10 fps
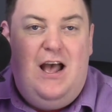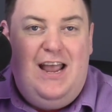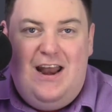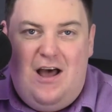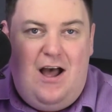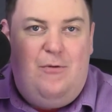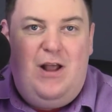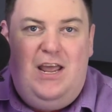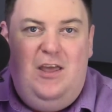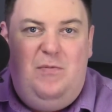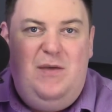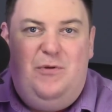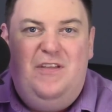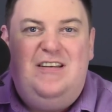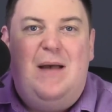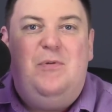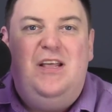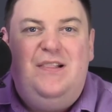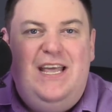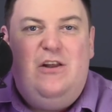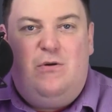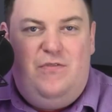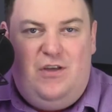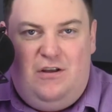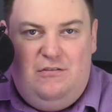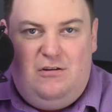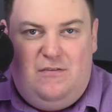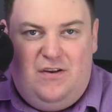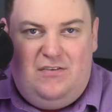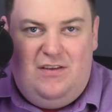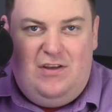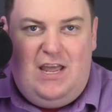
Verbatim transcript: again, high-ranking people, the deputy leader of the Conservatives even,